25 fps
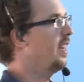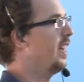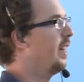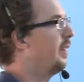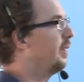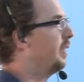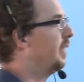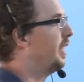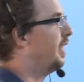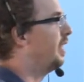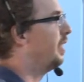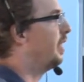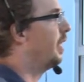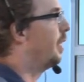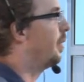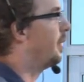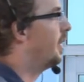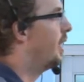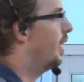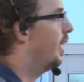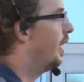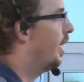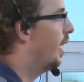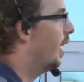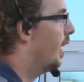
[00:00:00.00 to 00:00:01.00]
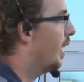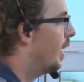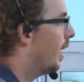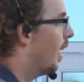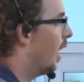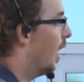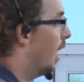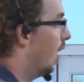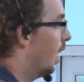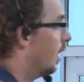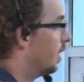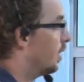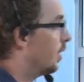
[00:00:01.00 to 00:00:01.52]
in an El Niño year,
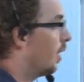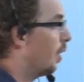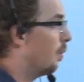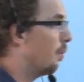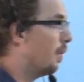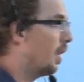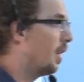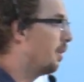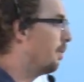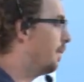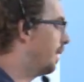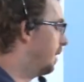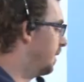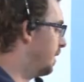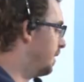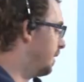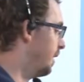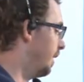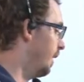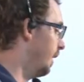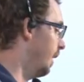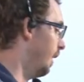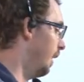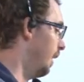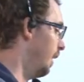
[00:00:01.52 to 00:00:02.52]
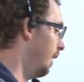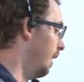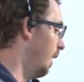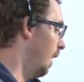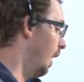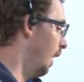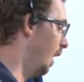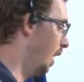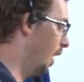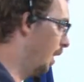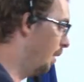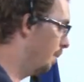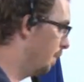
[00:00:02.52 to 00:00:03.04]
uh, so maybe this year
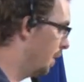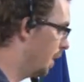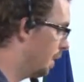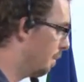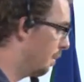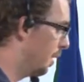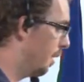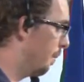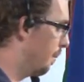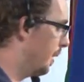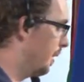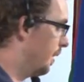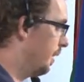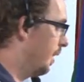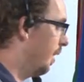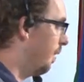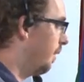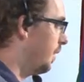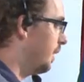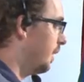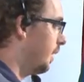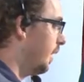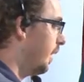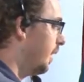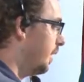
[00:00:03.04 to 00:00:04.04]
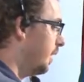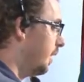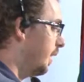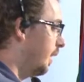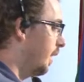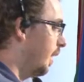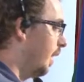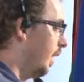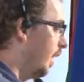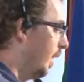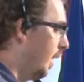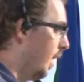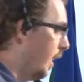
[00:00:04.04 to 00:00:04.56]
uh, might be a bit
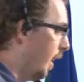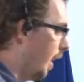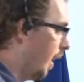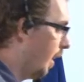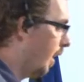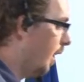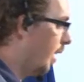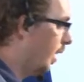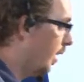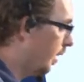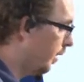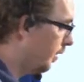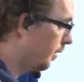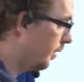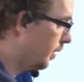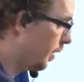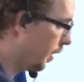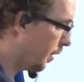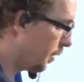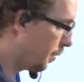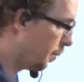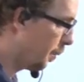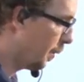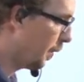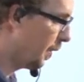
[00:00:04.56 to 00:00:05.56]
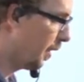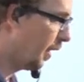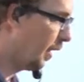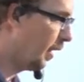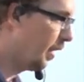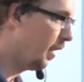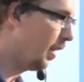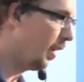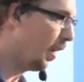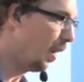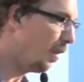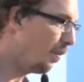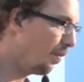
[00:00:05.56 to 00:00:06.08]
devastating. Uh, touch wood,
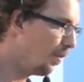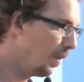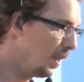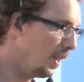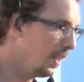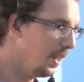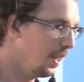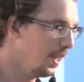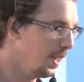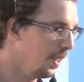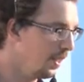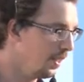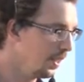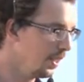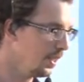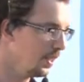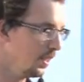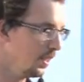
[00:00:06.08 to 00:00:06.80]
hopefully that it